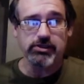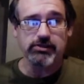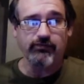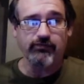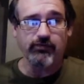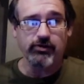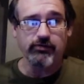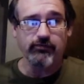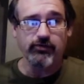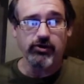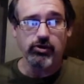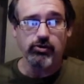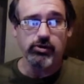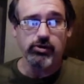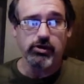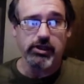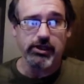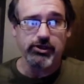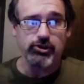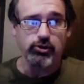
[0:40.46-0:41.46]
Funnelvio. It
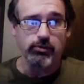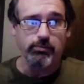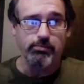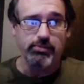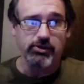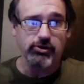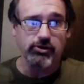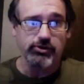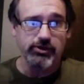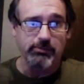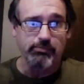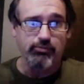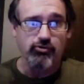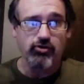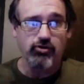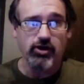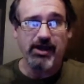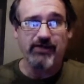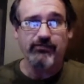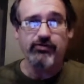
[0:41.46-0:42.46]
allows you to build and
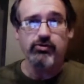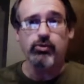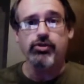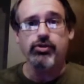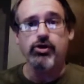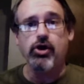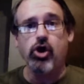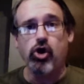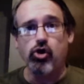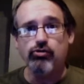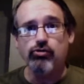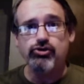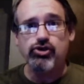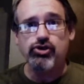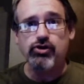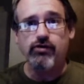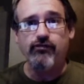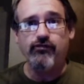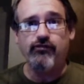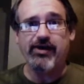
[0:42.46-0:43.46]
profit with
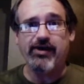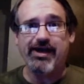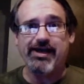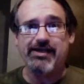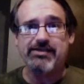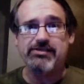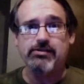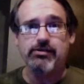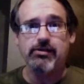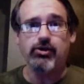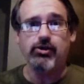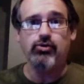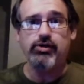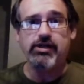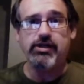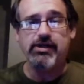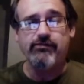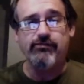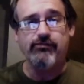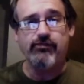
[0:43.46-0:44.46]
ultra fast
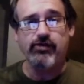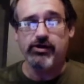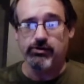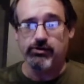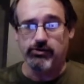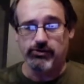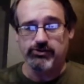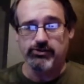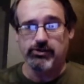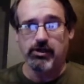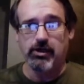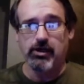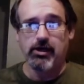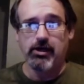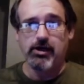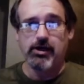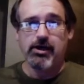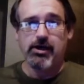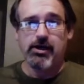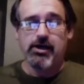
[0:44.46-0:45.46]
loading funnels.
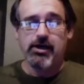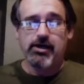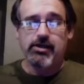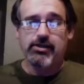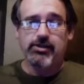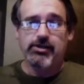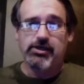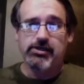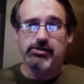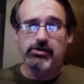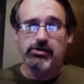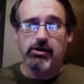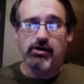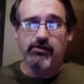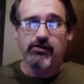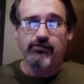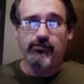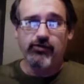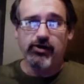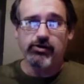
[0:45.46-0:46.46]
These are
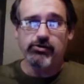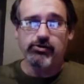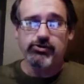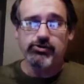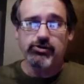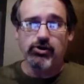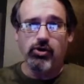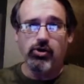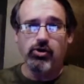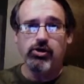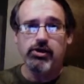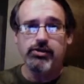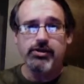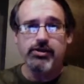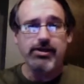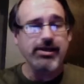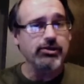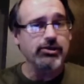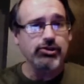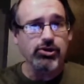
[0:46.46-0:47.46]
funnels on
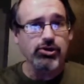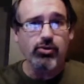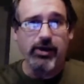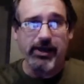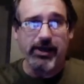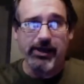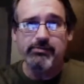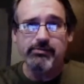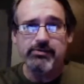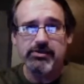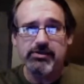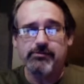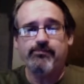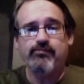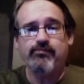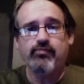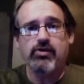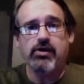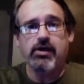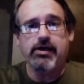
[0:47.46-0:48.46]
the interwebs.
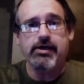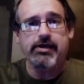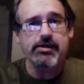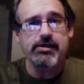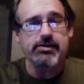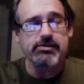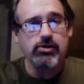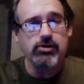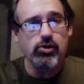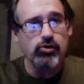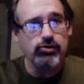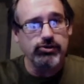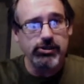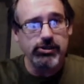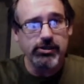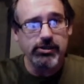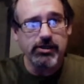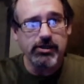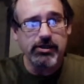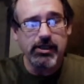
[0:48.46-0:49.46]
It's hosted
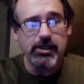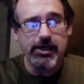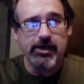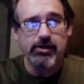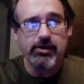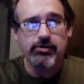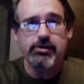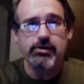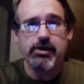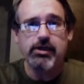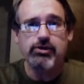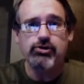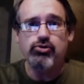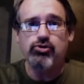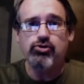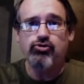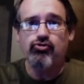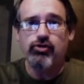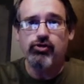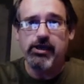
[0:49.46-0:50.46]
in the cloud, and you
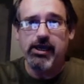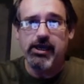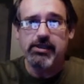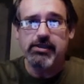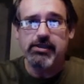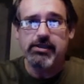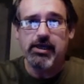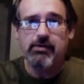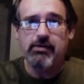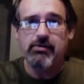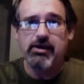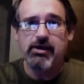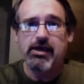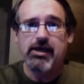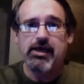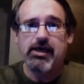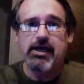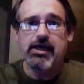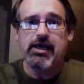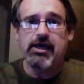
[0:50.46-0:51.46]
create them.
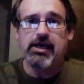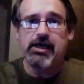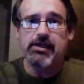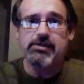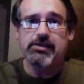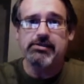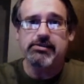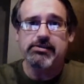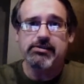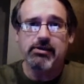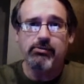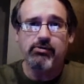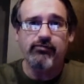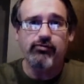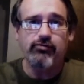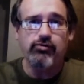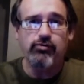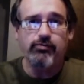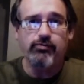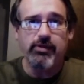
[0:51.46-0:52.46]
And some of
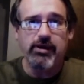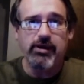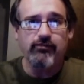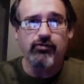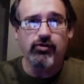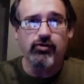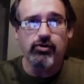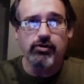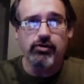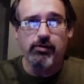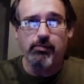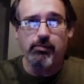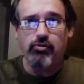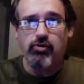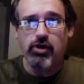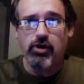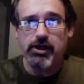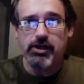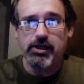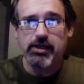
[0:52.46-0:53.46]
you may have heard of a
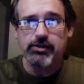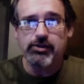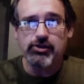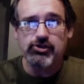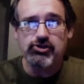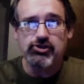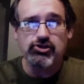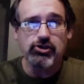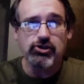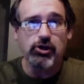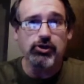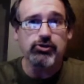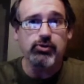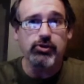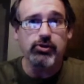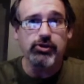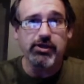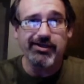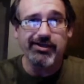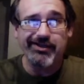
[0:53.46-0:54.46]
product that starts
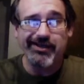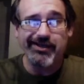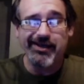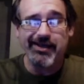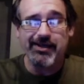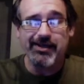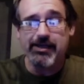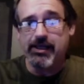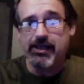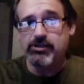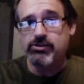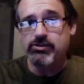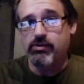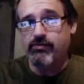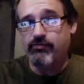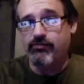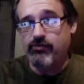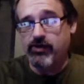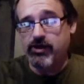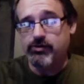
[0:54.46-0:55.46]
with click and ends with
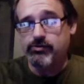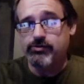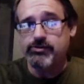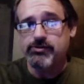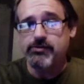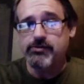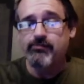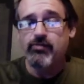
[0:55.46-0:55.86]
funnels.